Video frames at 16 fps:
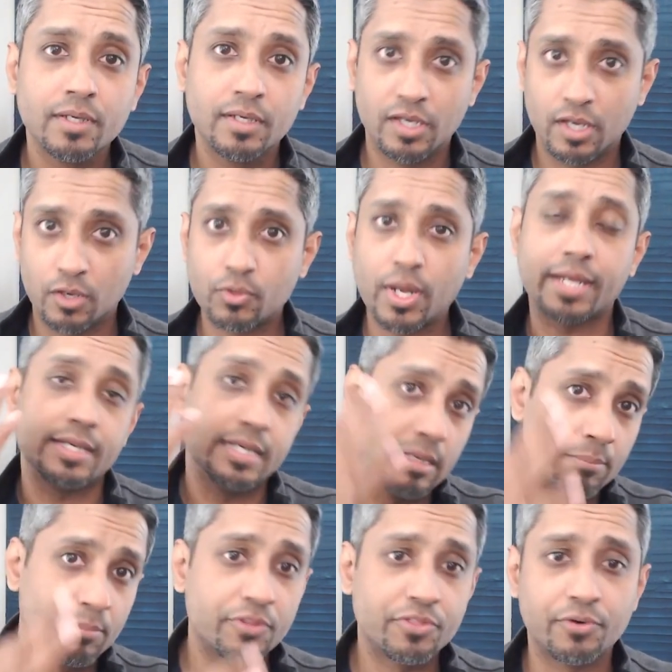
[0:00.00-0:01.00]
Okay,
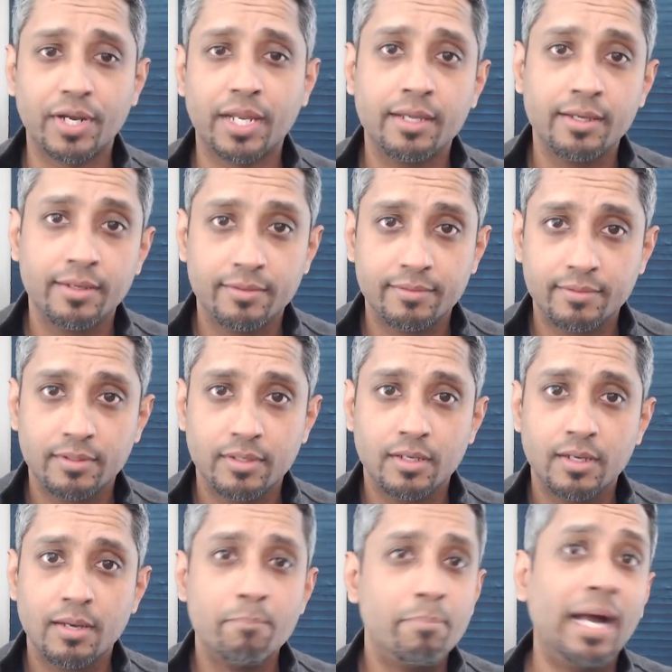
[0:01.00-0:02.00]
number 3.
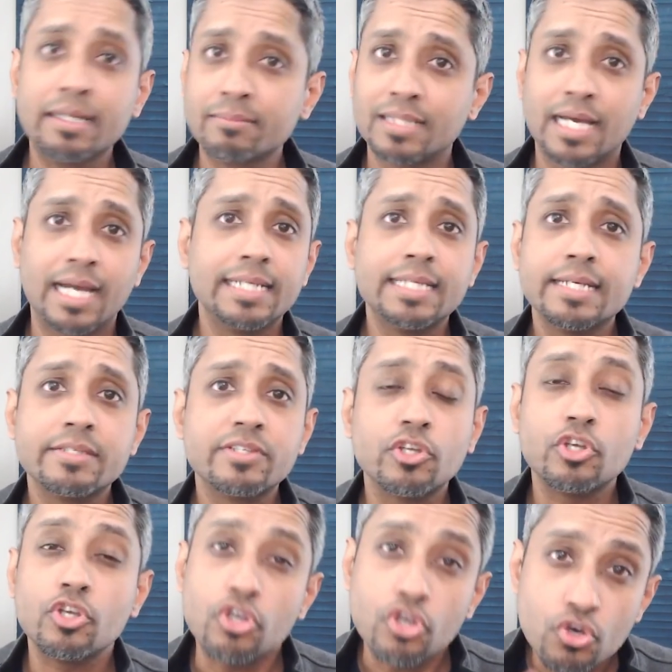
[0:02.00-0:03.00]
Bottom line is
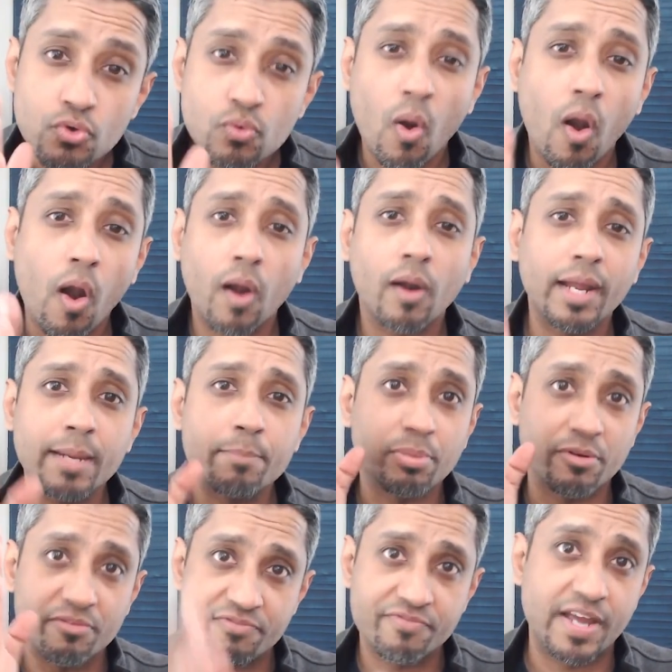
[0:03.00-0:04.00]
you are a
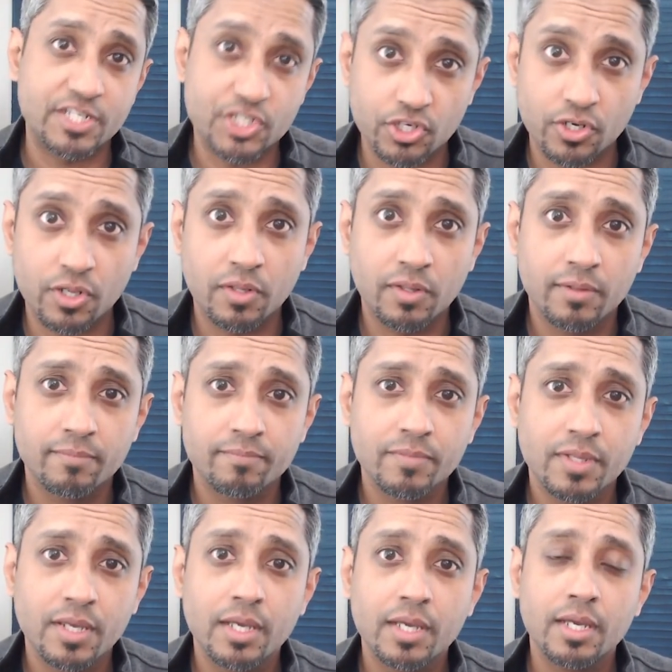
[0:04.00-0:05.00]
professional.
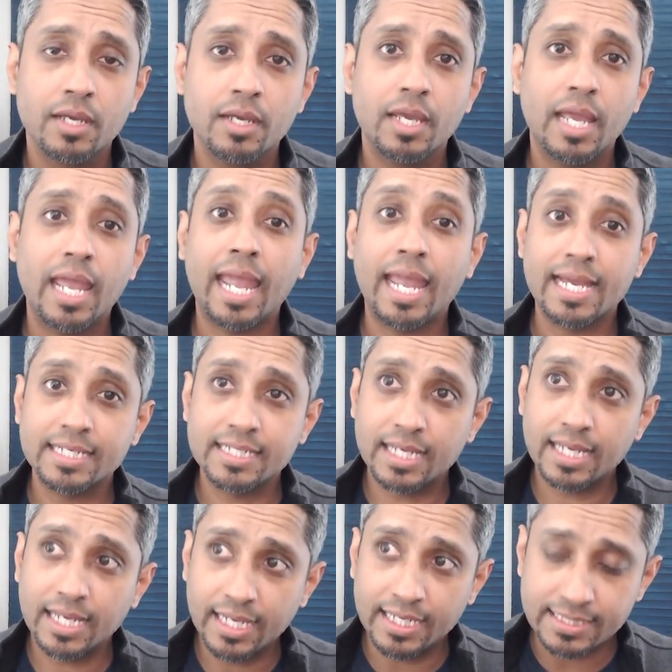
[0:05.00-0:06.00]
And
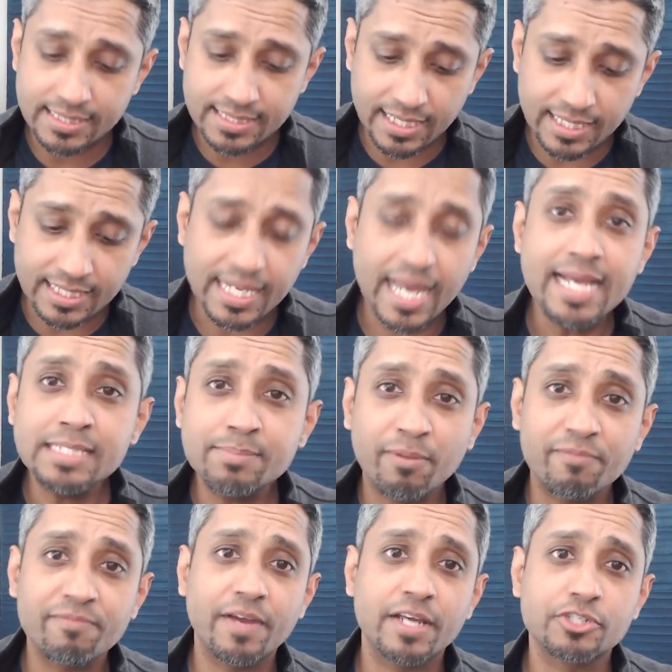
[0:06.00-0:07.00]
in today's
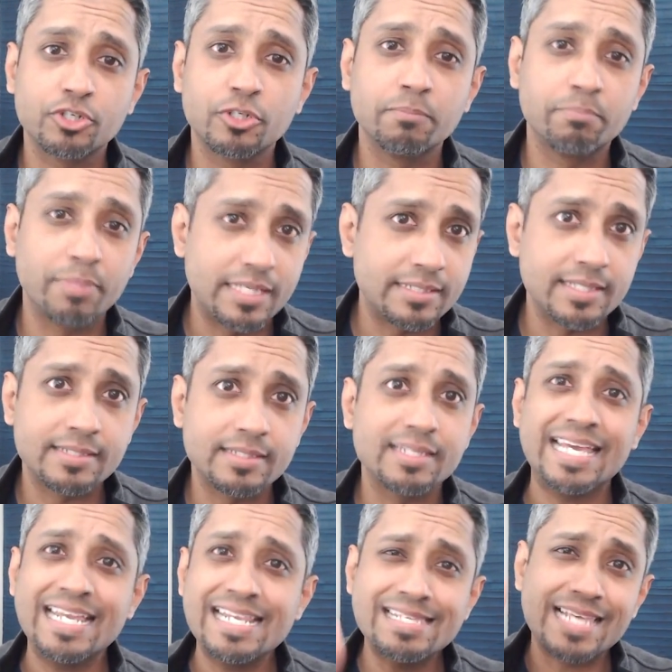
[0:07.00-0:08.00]
professional businesses,
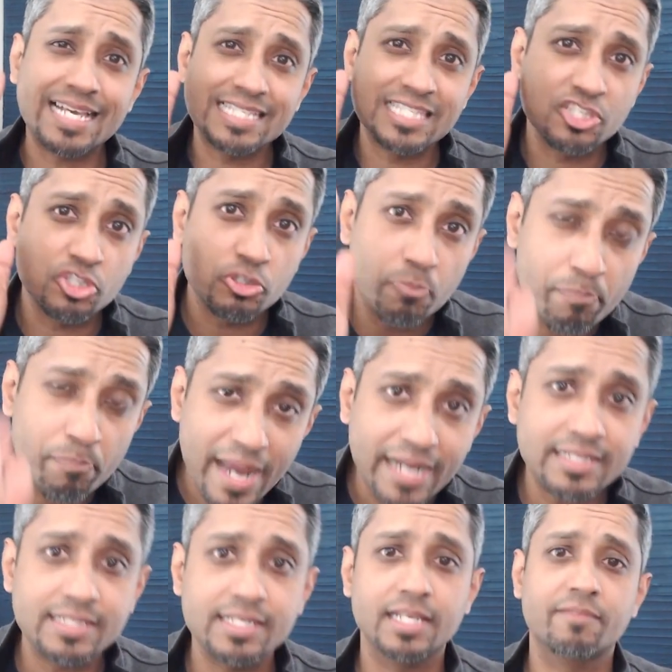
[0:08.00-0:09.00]
it is
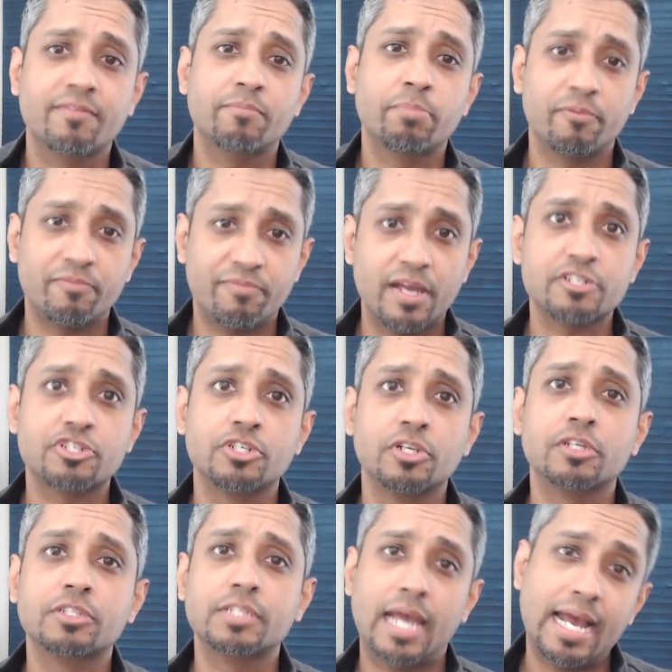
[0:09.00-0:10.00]
expected of a
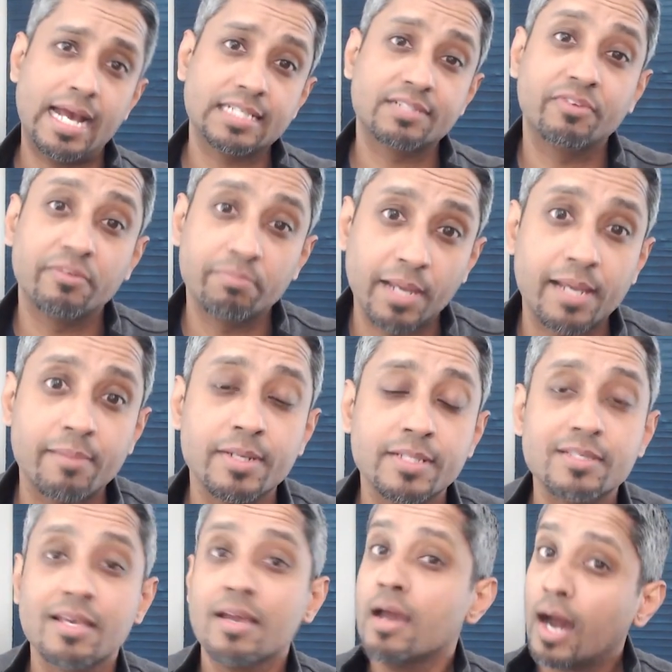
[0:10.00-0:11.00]
professional to ask for
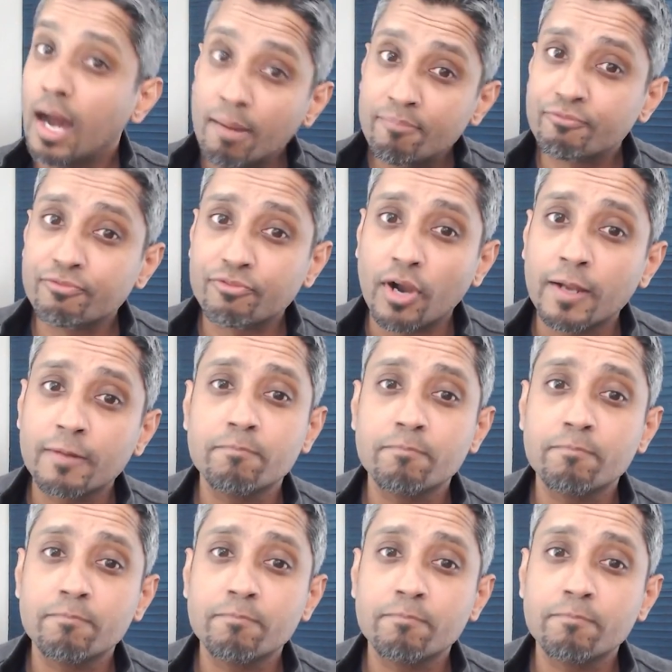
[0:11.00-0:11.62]
payments upfront